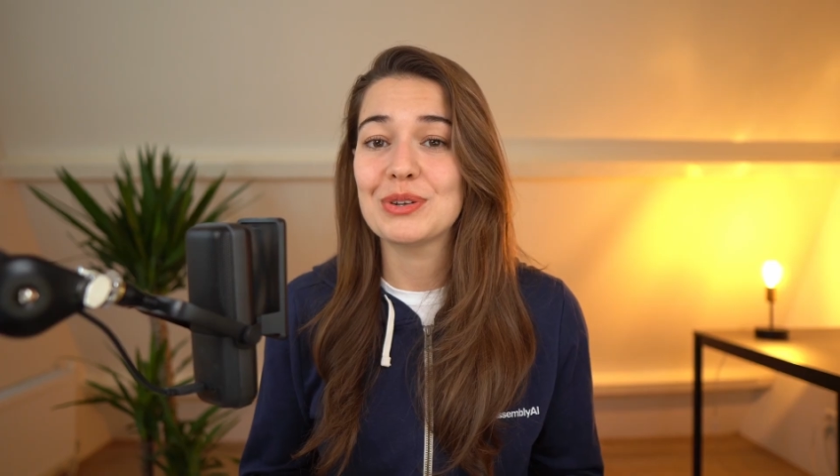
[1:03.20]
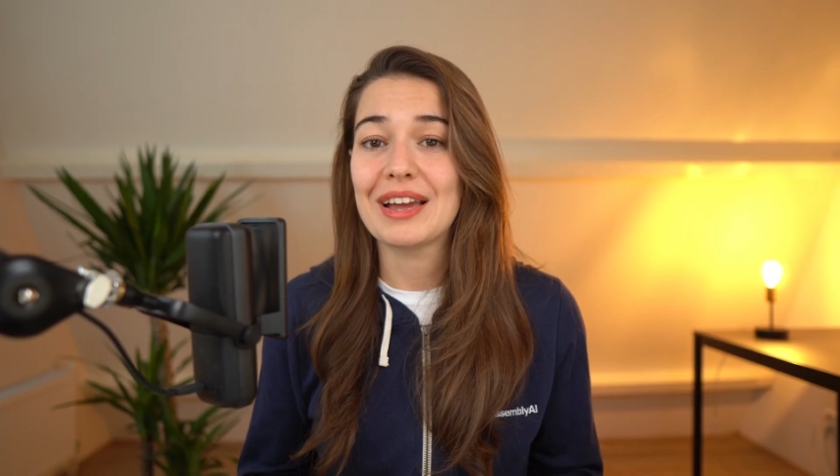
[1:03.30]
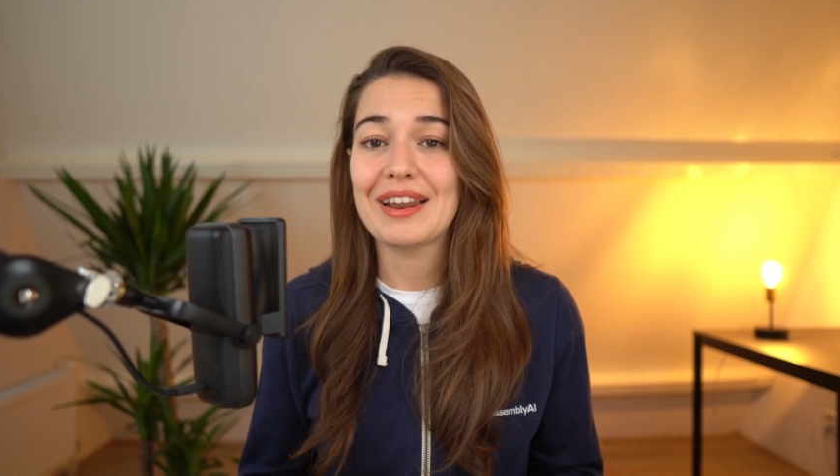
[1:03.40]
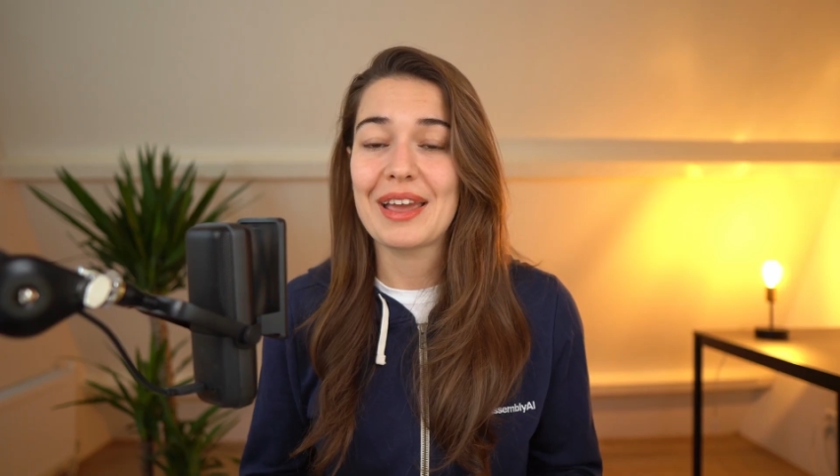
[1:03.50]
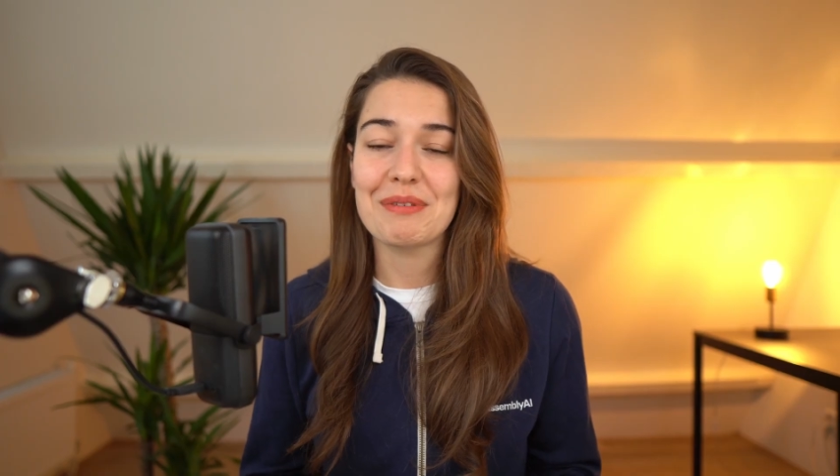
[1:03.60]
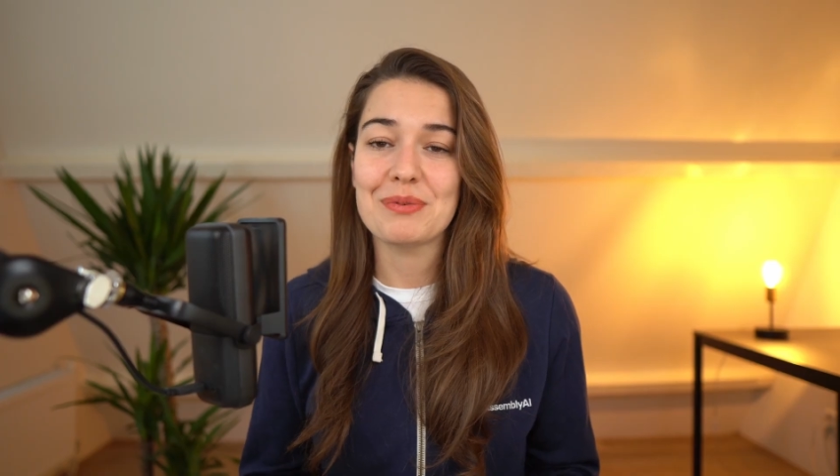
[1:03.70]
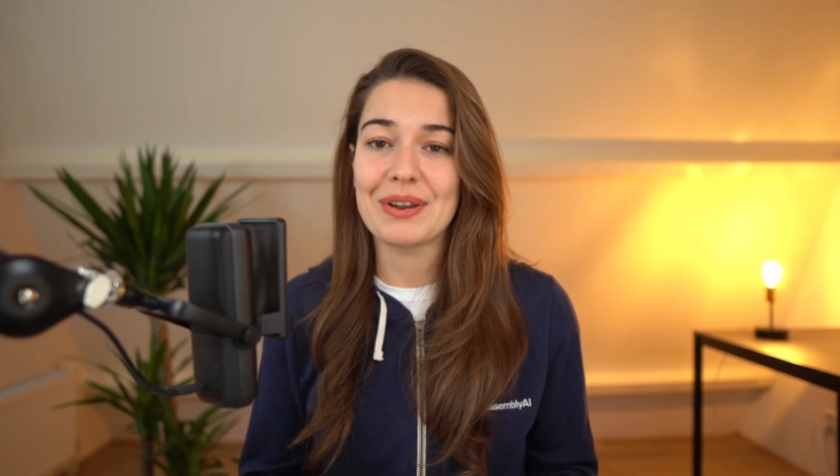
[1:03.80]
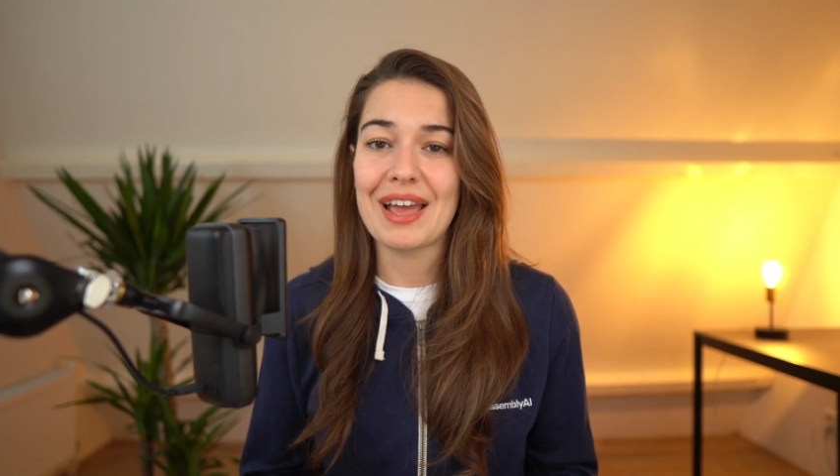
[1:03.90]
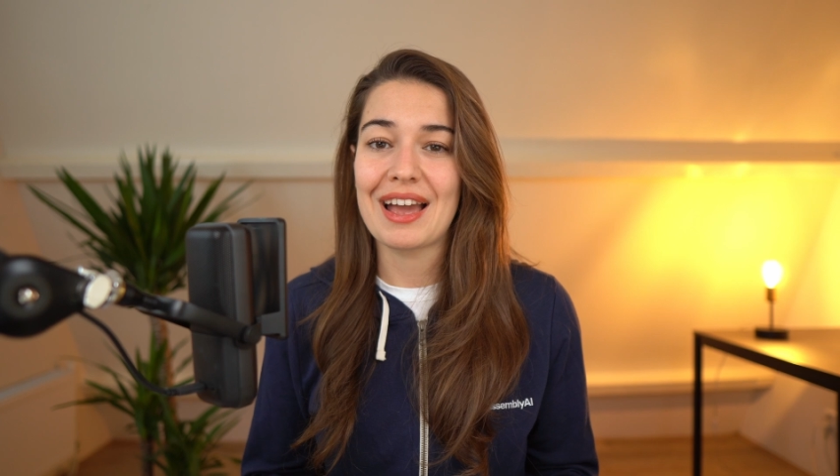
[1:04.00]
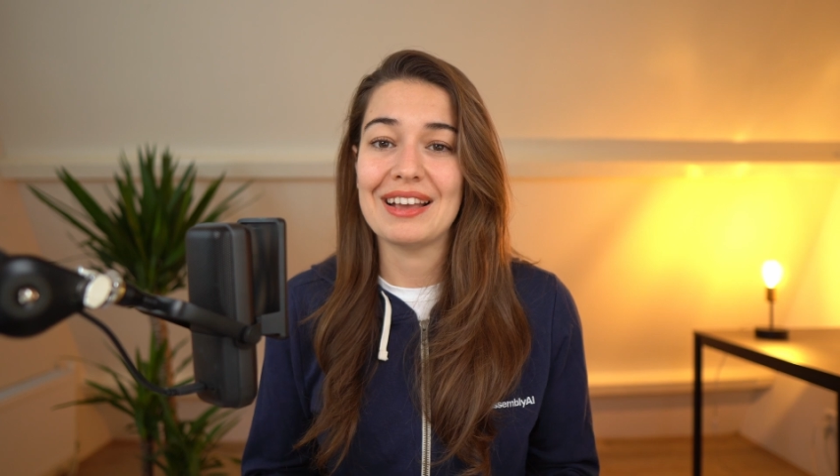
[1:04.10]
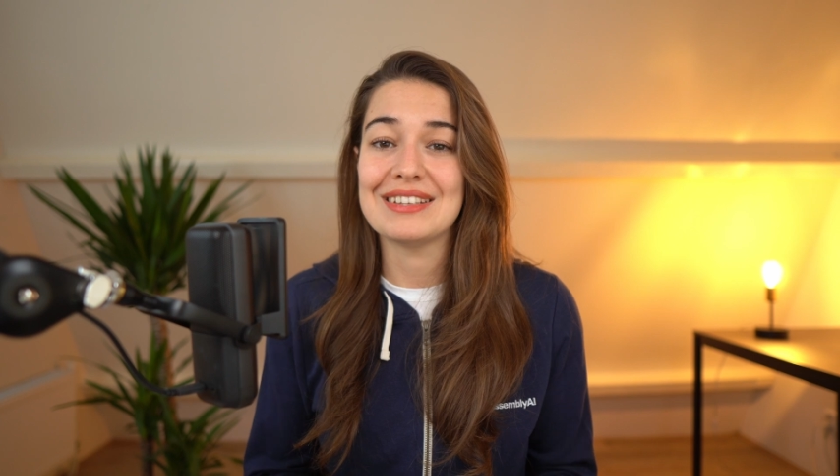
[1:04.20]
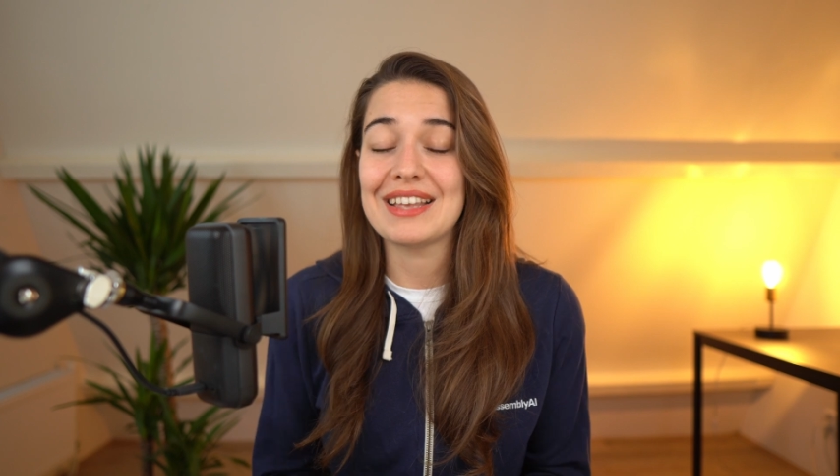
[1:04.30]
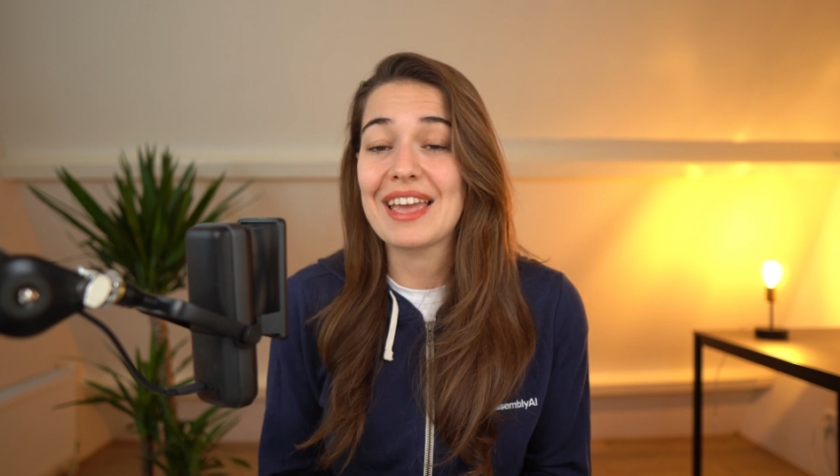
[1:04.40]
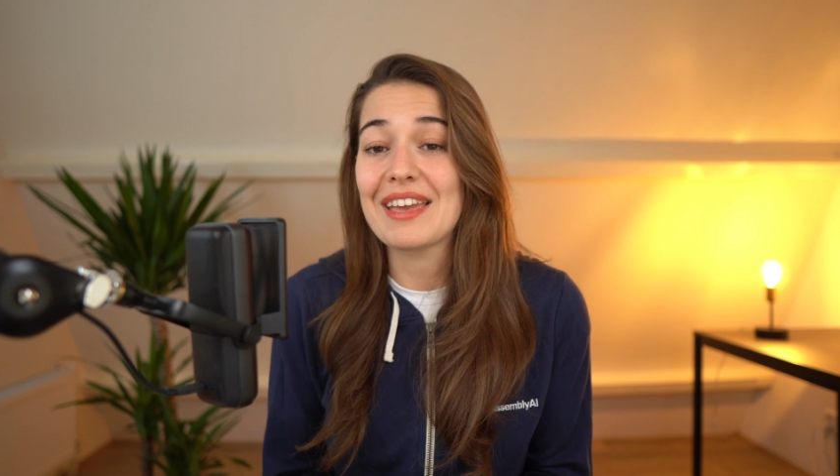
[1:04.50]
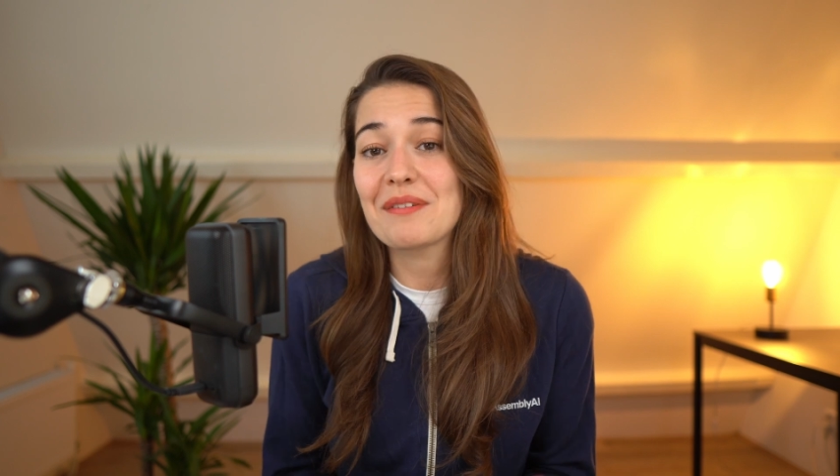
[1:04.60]
that everyone has
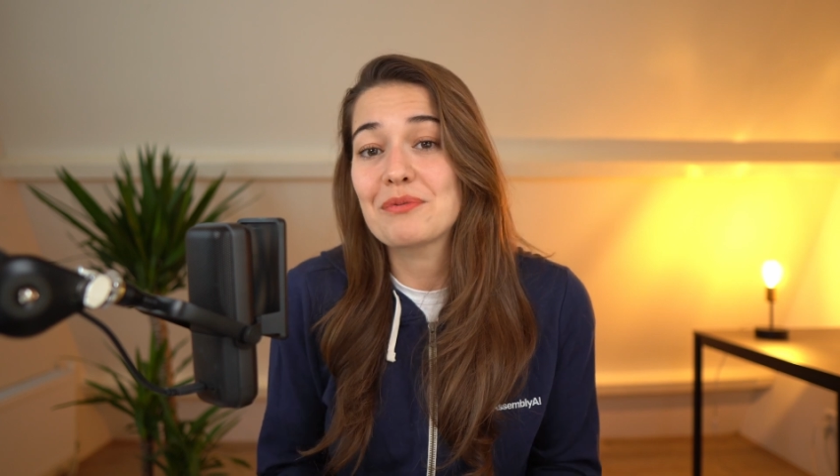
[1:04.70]
a